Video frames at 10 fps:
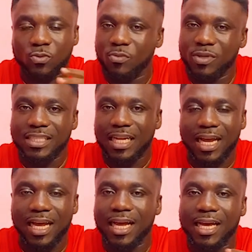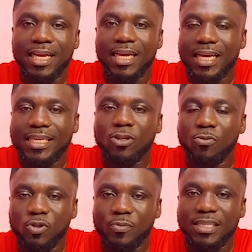wo mu nyina e chino
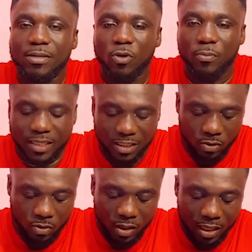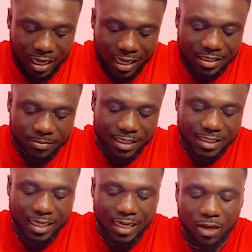mu jume debi ombe di no e ti mi
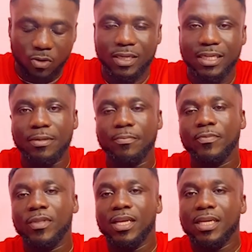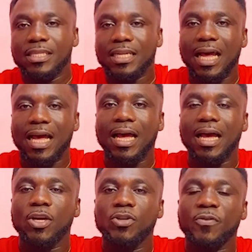asan akon anim
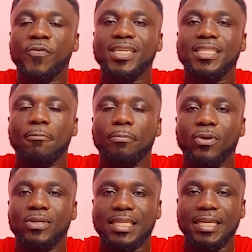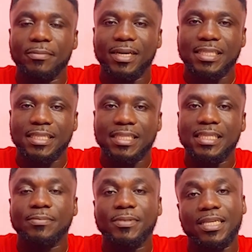na UEFA Champions League matches
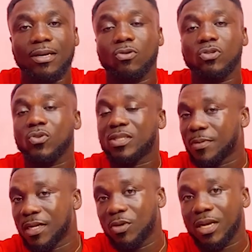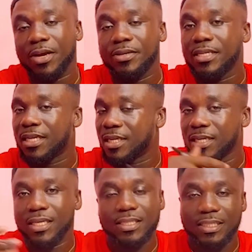e ti mi san ko so Osman Bukari die
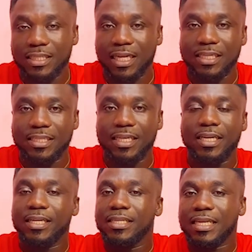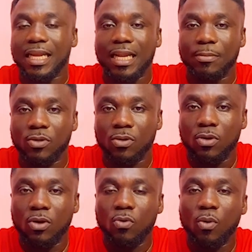se si ane die the club
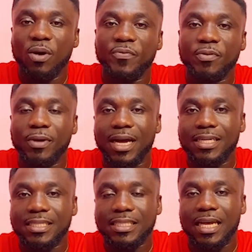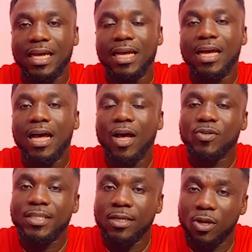no wo ma fi ma anesa I'll
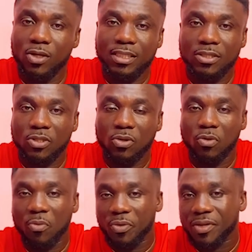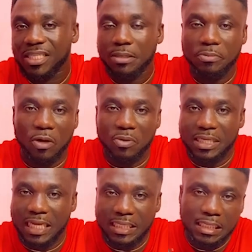say loss and so almost as a beam
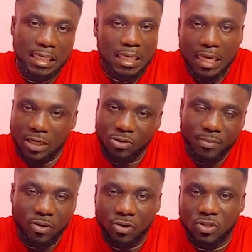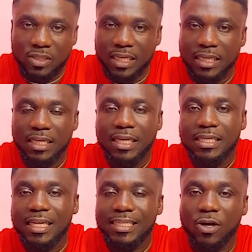day. And remember, cause ye,
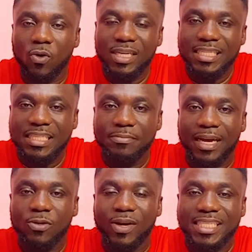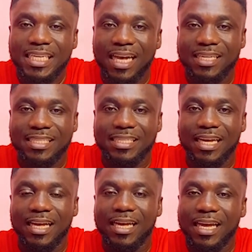now the only team I know I share
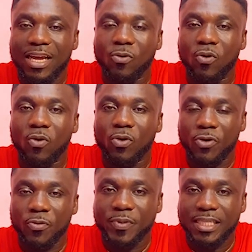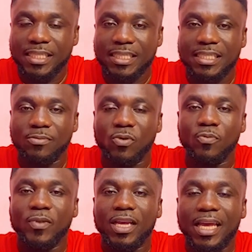Arsenal, ewo group stages,
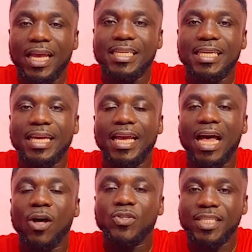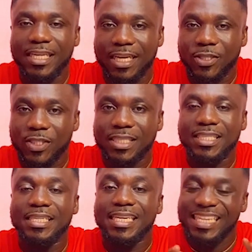nemo, and a year, I'll see lens, and
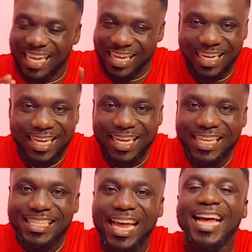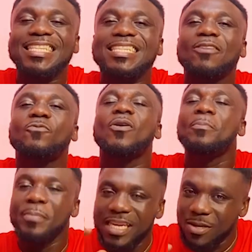in the neck, na Arsenal,
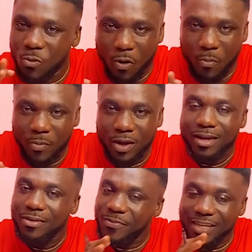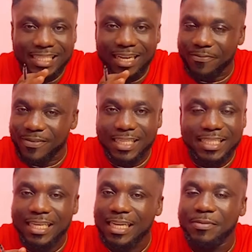one mini worm. First half, and
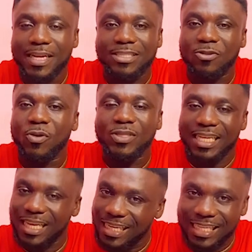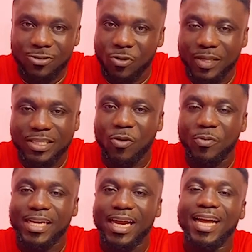she given us no more, say, and ya do be to
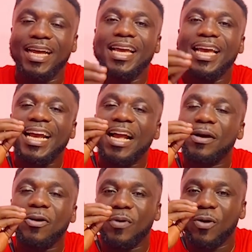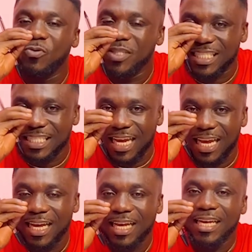cry. Come up,
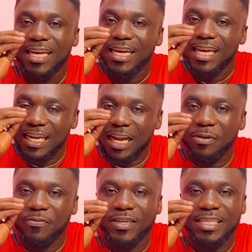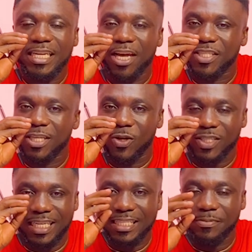Kusia, club your friend, say, I'll see
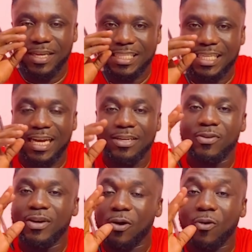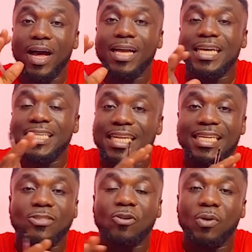loss, and to me, Antecano, acquire na
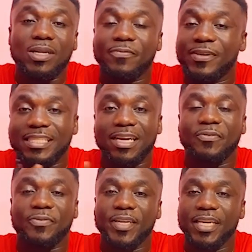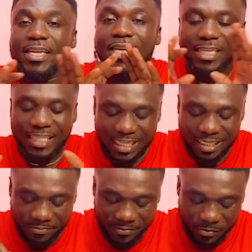Salis for more the first half ye
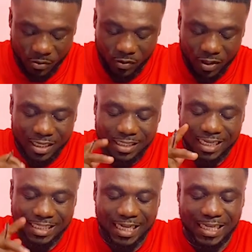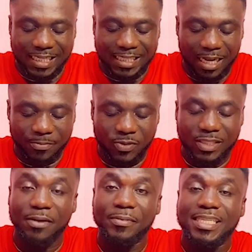the female. Na Salis Abdul
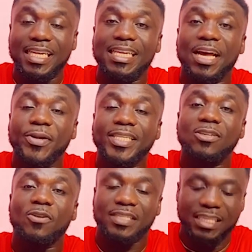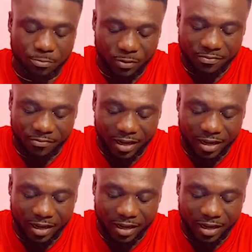Samet in your rating of 6.5,